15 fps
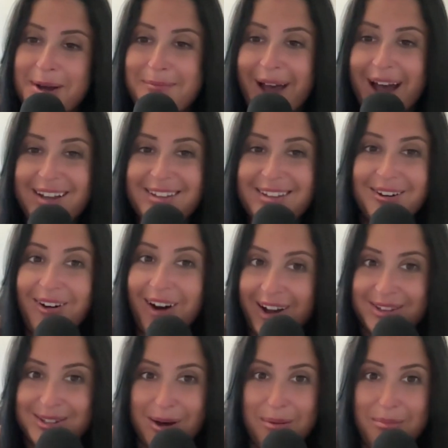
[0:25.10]
back to
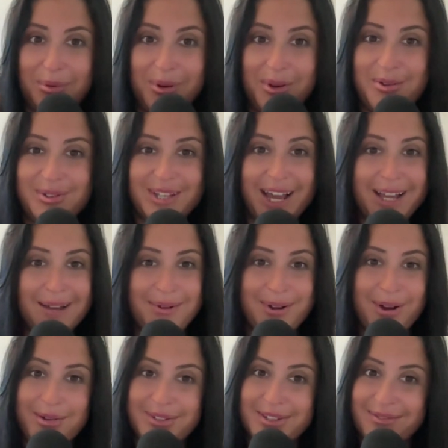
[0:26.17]
Locked On Blues. I am your
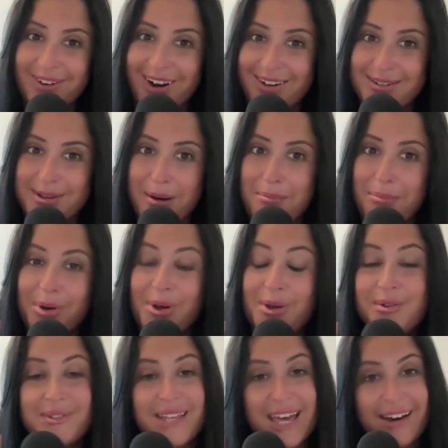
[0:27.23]
host of Locked On
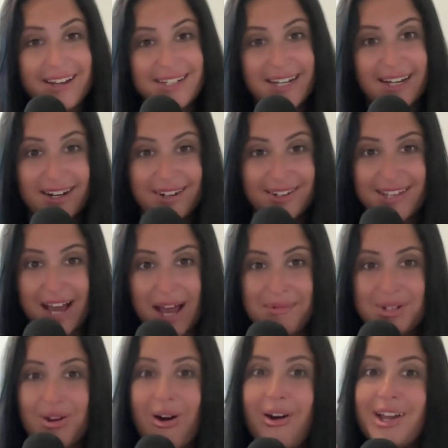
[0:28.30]
Blues, Haley Taylor
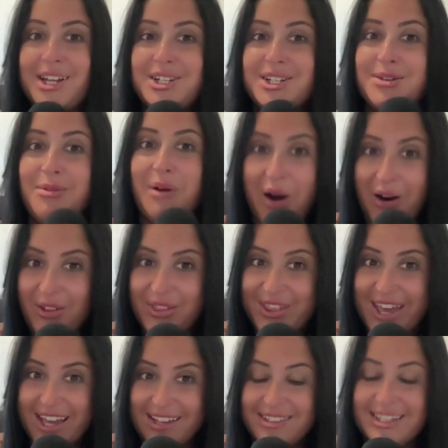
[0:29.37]
Simon, talking to you all
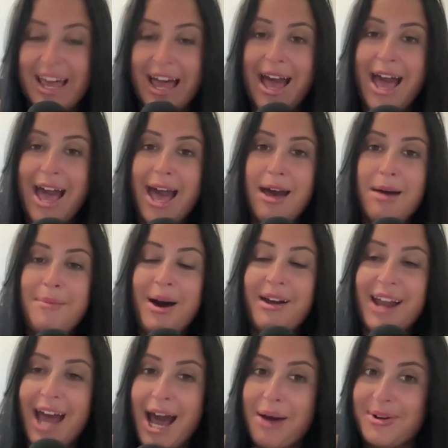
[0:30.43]
things
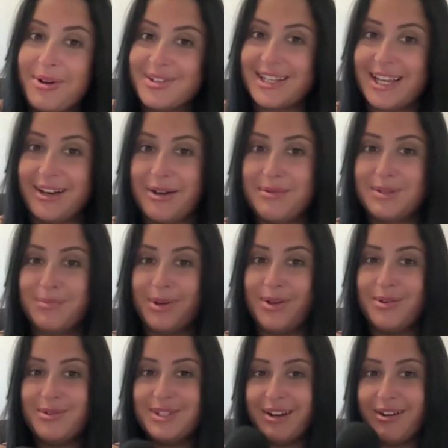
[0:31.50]
about our St. Louis
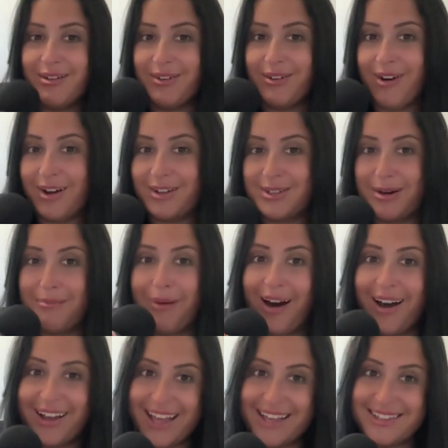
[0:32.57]
Blues here on the Locked On
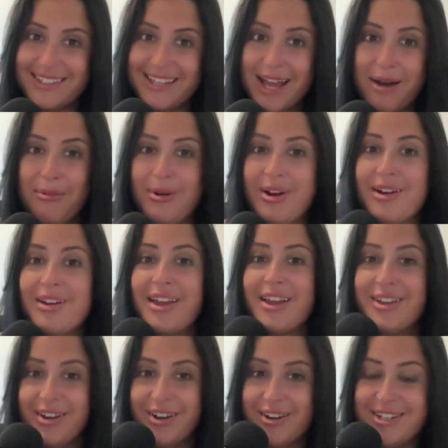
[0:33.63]
Podcast Network,
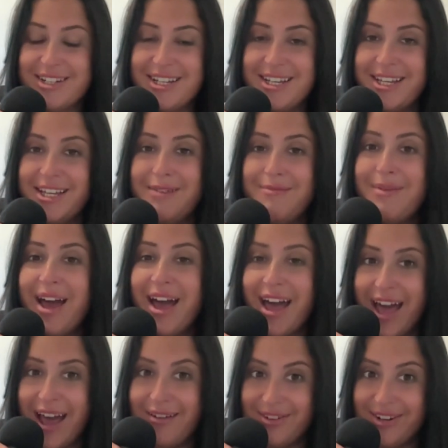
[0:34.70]
your team
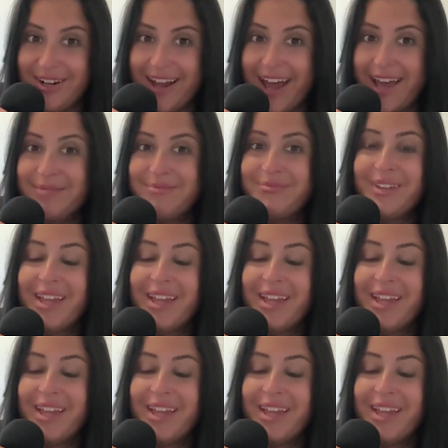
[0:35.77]
every day.